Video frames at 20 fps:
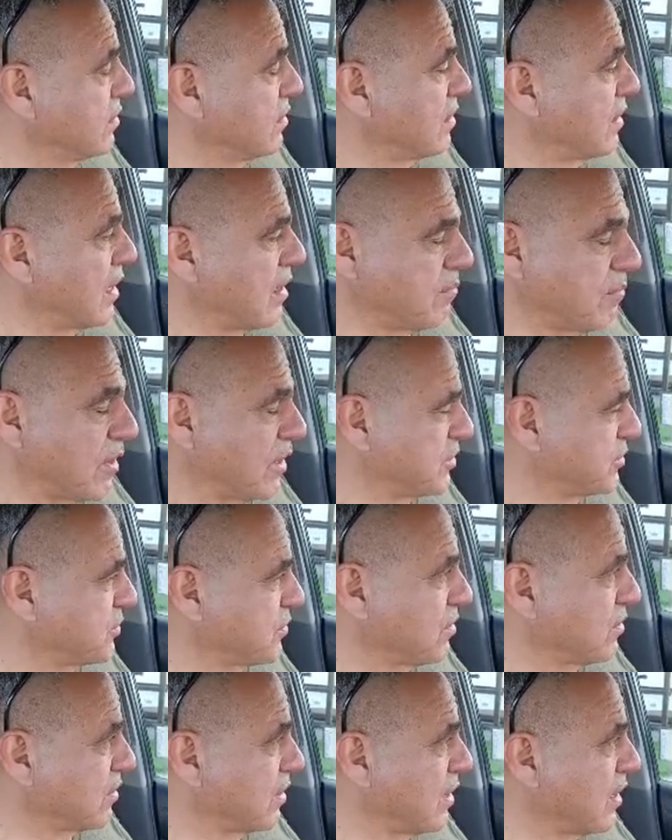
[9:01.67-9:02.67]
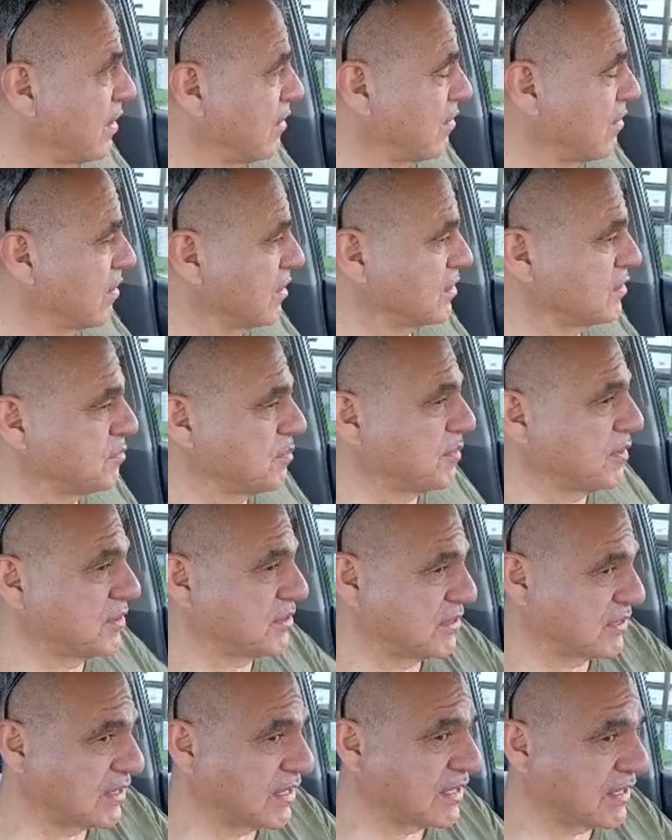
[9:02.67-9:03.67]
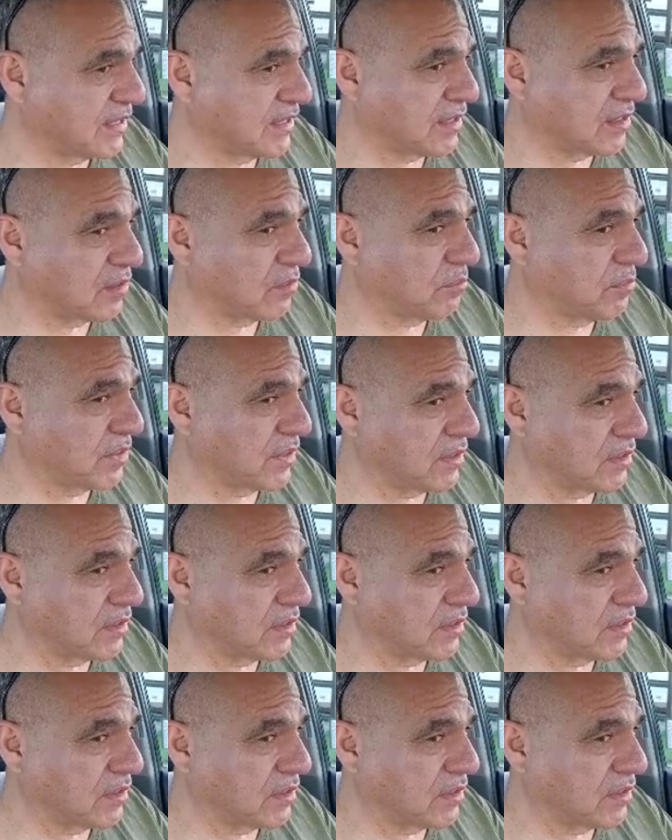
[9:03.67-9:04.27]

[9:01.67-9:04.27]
I'm not sure how long it's been sitting here, but